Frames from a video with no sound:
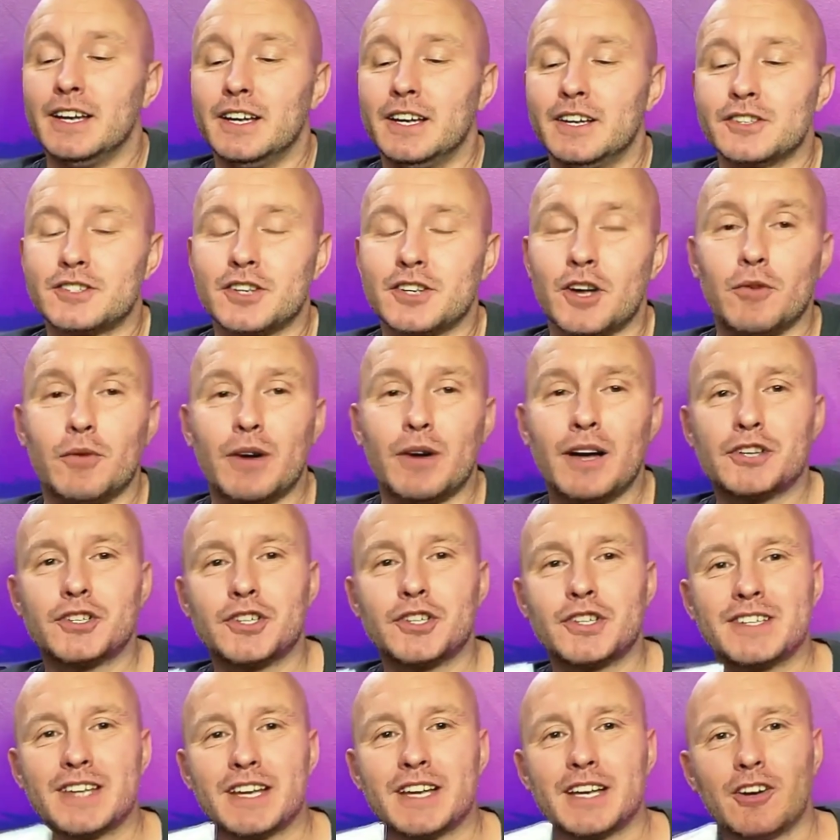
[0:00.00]
So as you
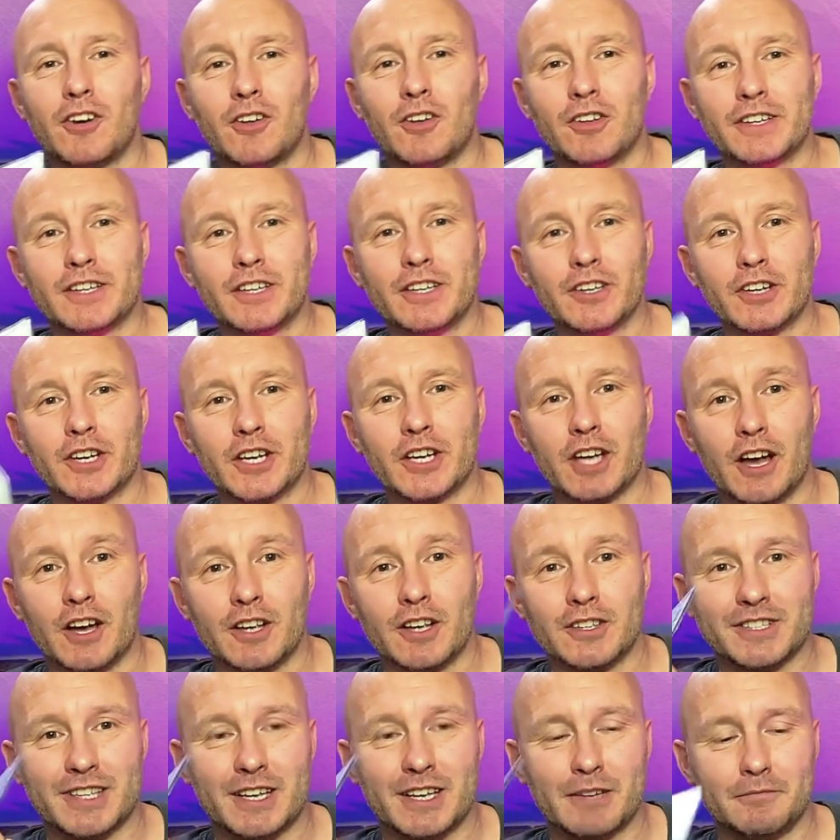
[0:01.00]
take all the other
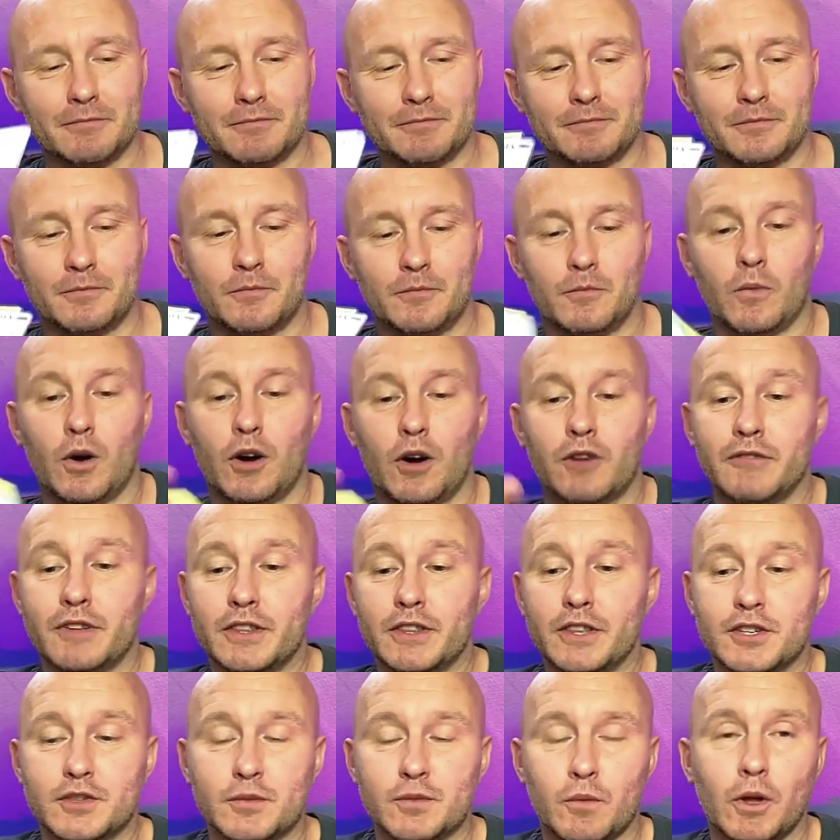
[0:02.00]
cards out, what are in
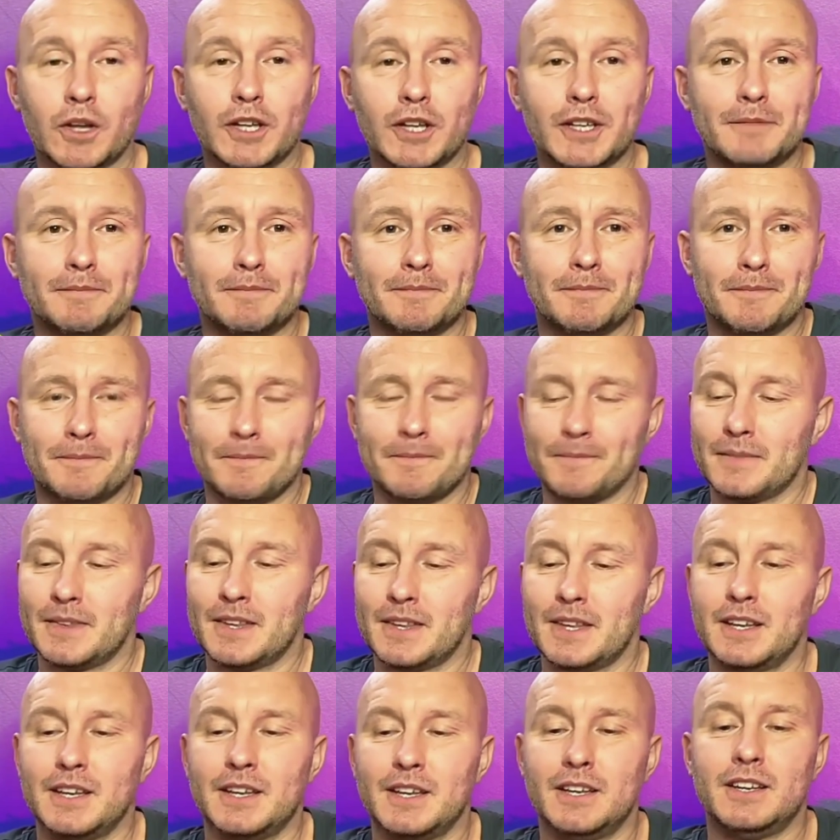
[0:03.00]
this wallet,
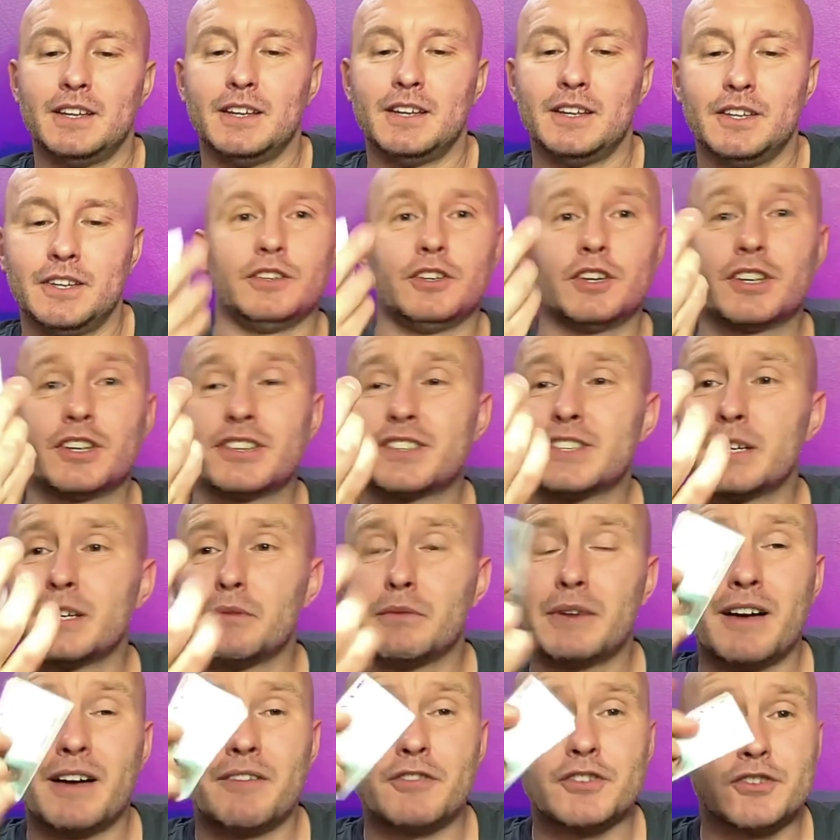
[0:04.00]
you can see
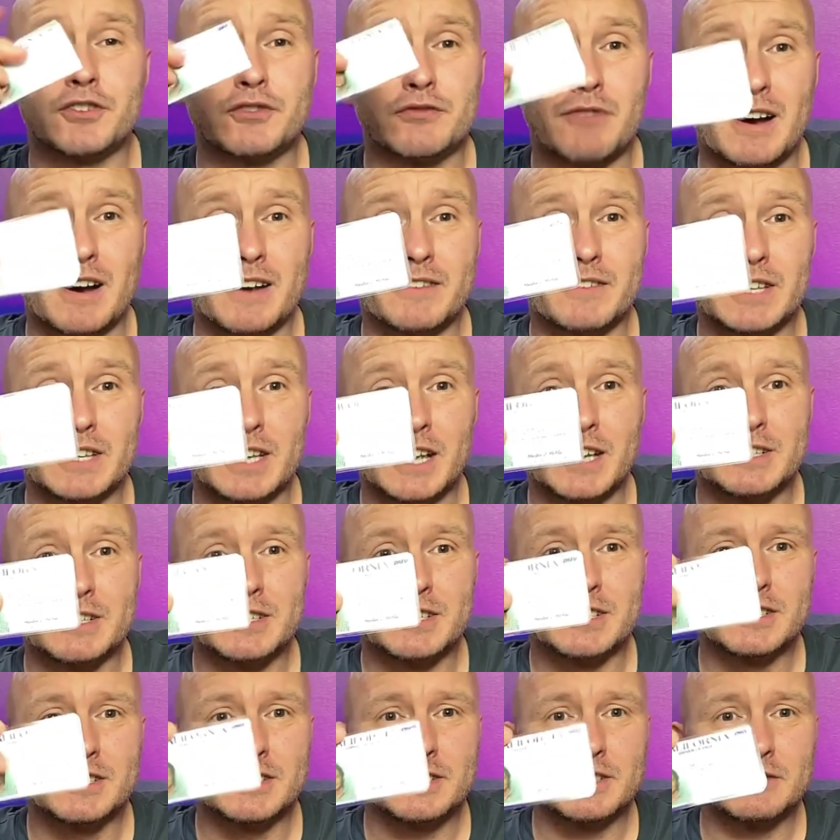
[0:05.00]
we have his driving
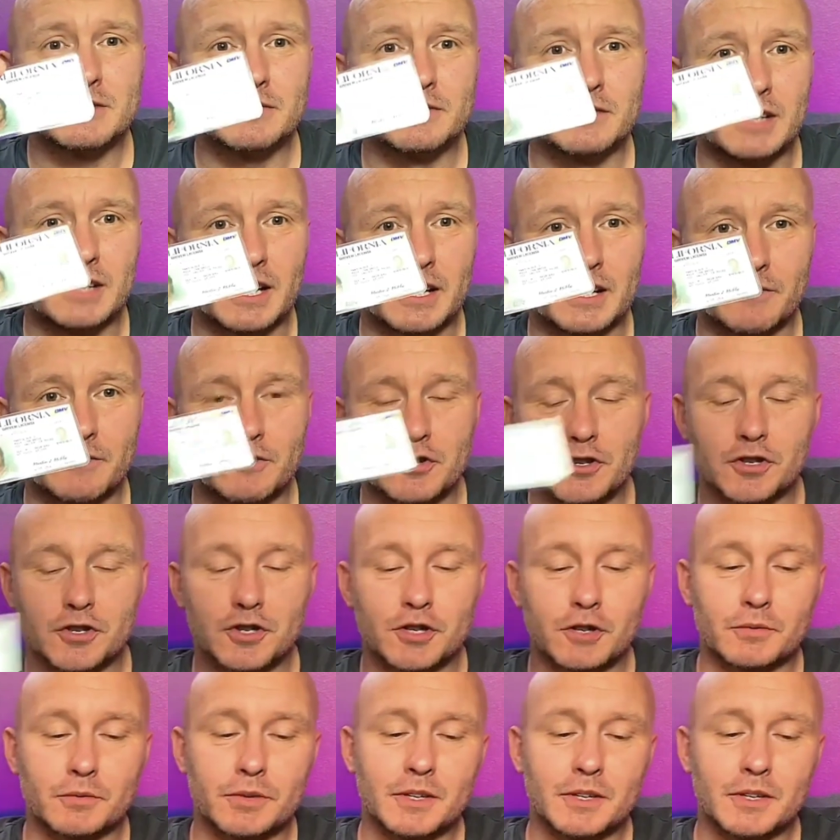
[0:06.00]
license, like I've just shown